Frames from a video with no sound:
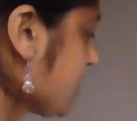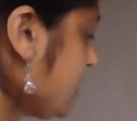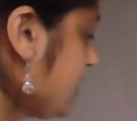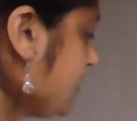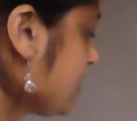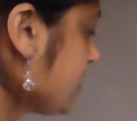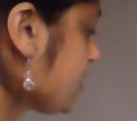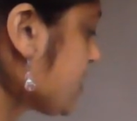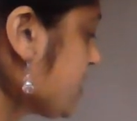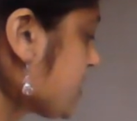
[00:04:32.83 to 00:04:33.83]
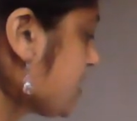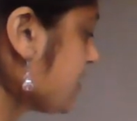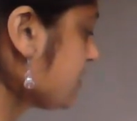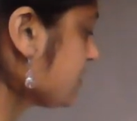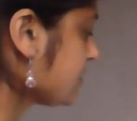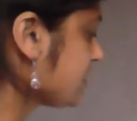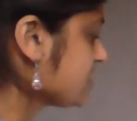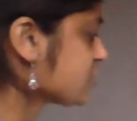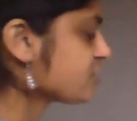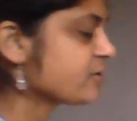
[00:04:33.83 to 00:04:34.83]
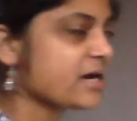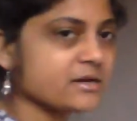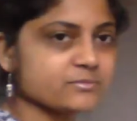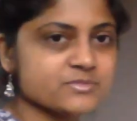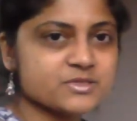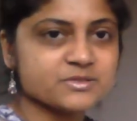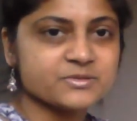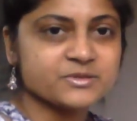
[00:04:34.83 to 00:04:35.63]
and I'm going to change that into grams.